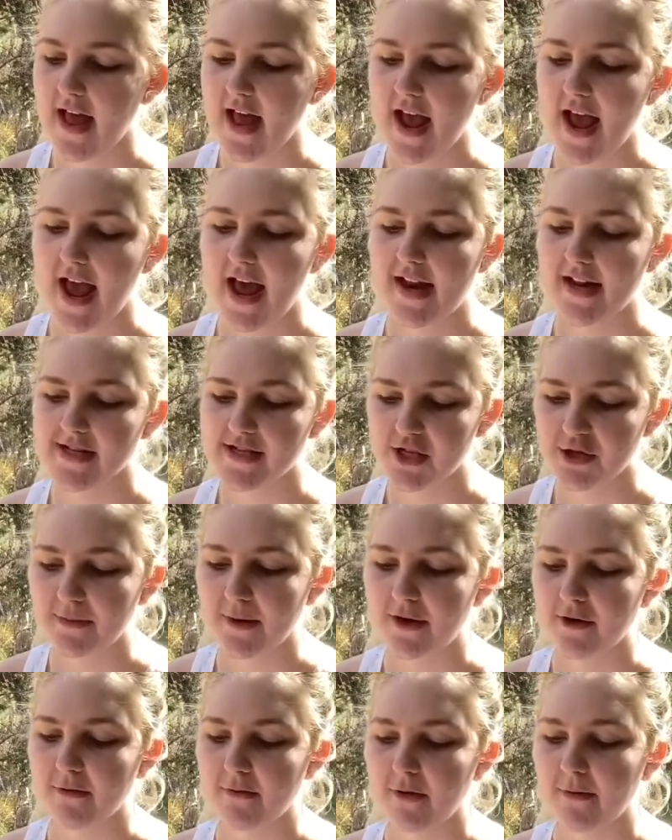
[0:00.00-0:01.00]
and a
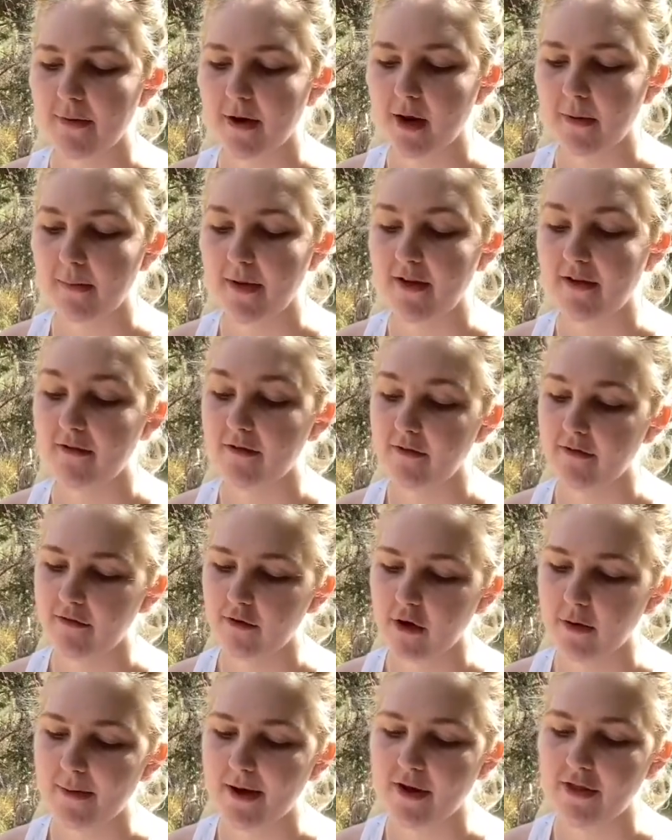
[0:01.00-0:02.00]
2-bedroom apartment
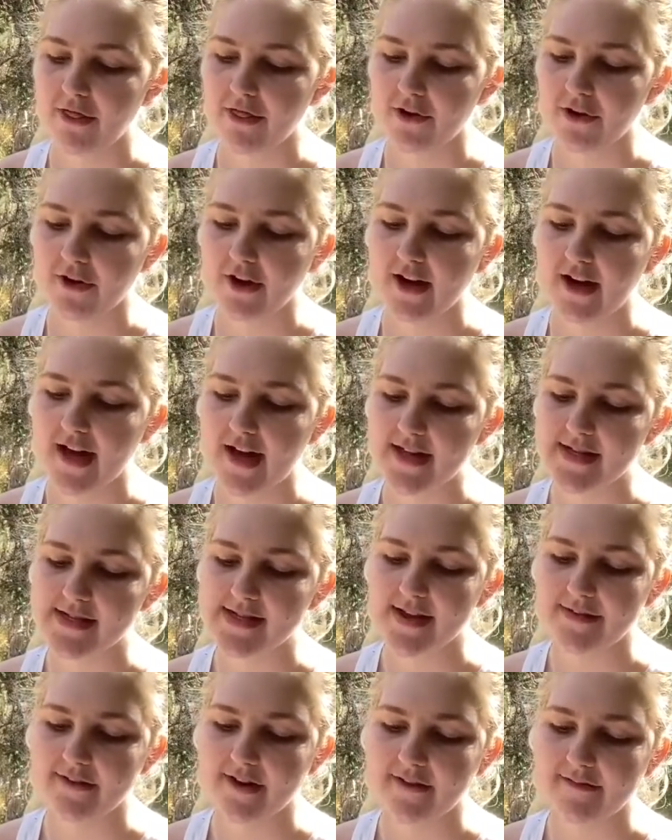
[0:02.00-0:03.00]
for about
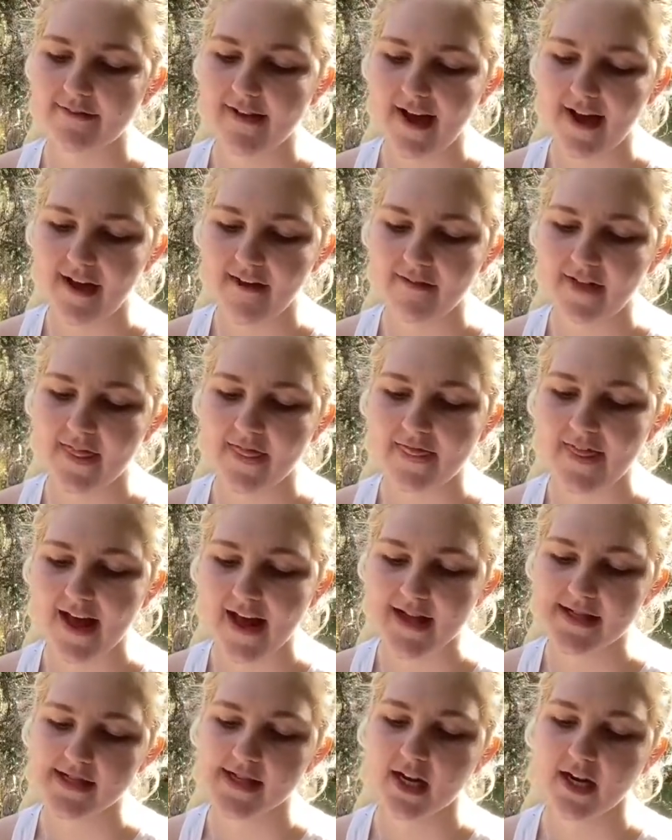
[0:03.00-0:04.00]
$3,975.
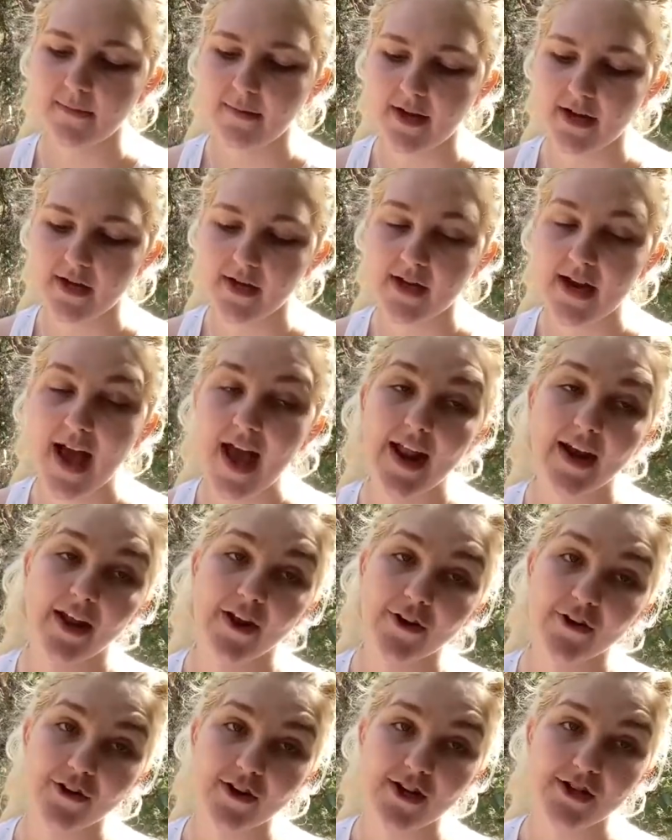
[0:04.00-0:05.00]
That's going to be
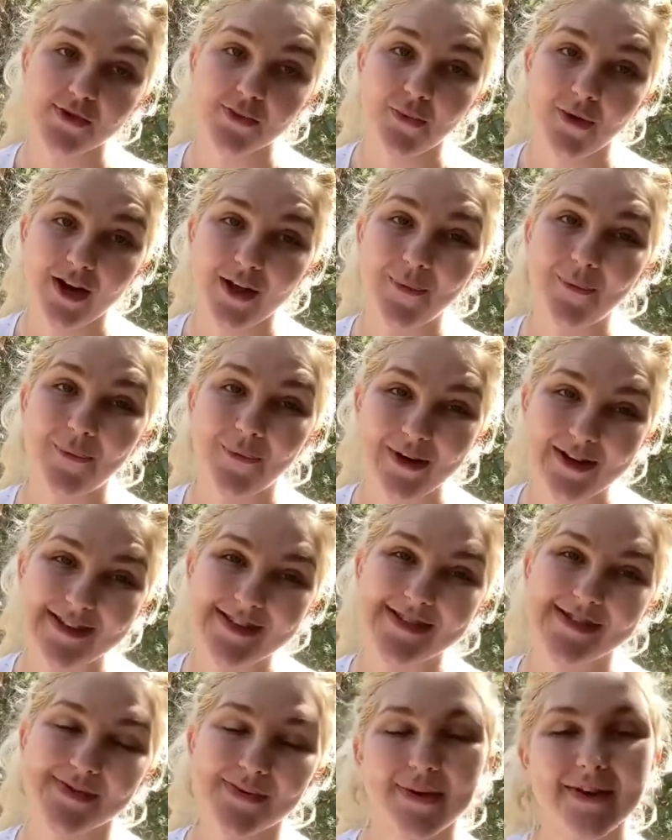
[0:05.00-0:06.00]

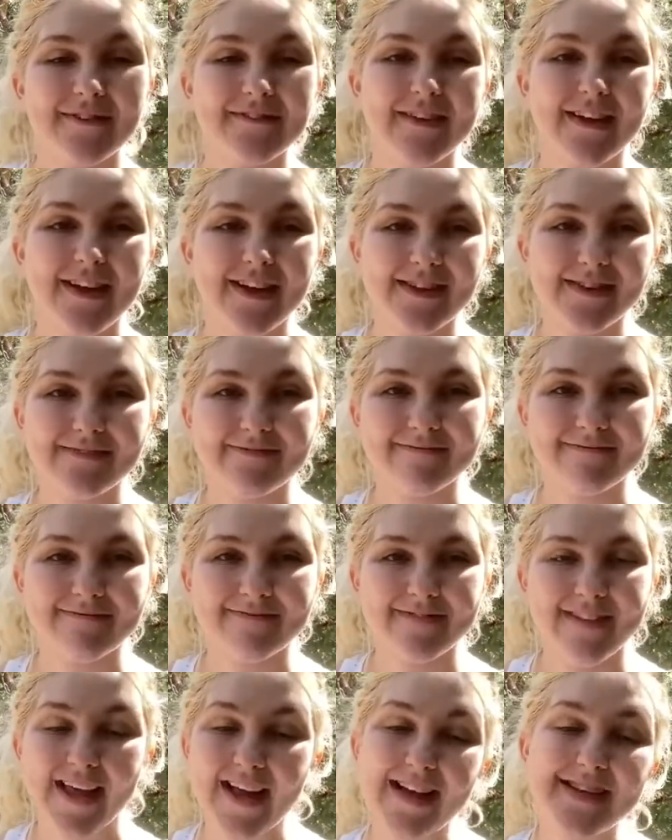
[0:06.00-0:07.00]
921 square feet.
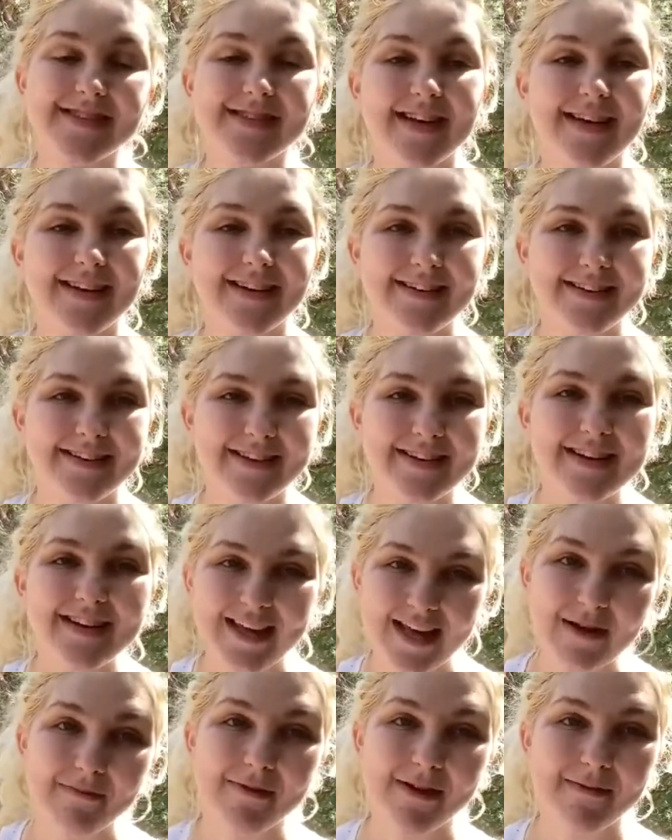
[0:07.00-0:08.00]
Like I said,
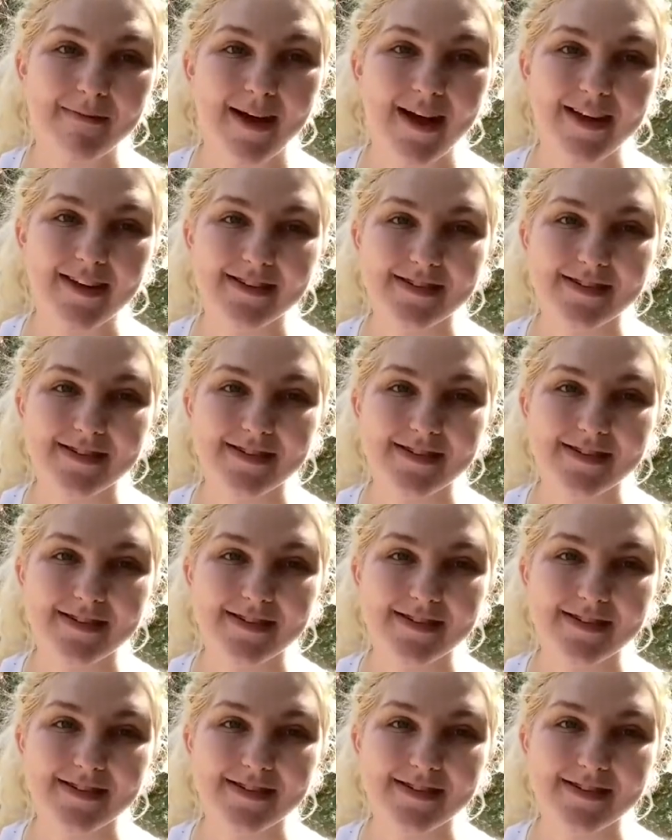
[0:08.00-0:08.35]
keep in mind.